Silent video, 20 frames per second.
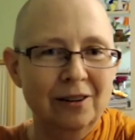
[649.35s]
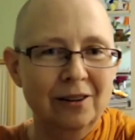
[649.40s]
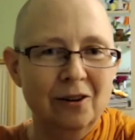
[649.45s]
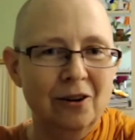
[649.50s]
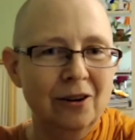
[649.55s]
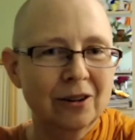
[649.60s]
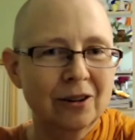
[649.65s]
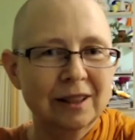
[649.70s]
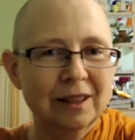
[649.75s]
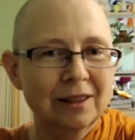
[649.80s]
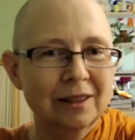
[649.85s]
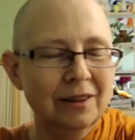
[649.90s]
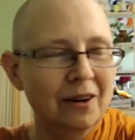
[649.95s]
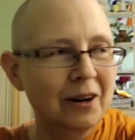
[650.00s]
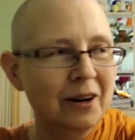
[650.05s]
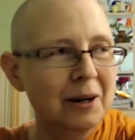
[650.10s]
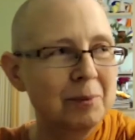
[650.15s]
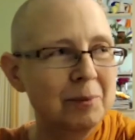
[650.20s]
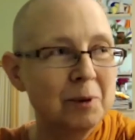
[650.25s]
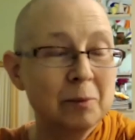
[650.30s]

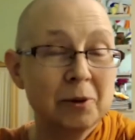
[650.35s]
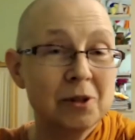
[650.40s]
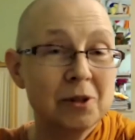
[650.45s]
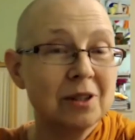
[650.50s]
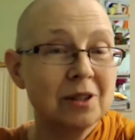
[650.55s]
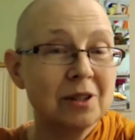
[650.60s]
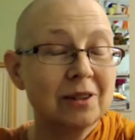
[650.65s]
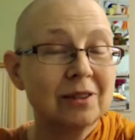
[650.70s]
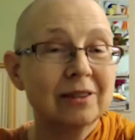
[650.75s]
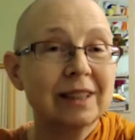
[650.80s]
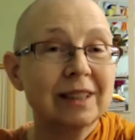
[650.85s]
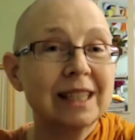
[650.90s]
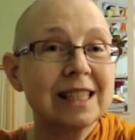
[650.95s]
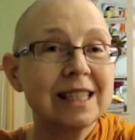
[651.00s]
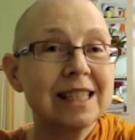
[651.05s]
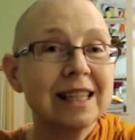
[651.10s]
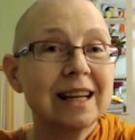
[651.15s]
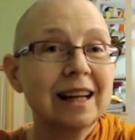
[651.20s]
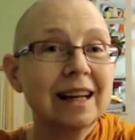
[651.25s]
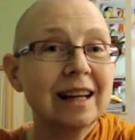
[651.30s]
long-armed person could reach.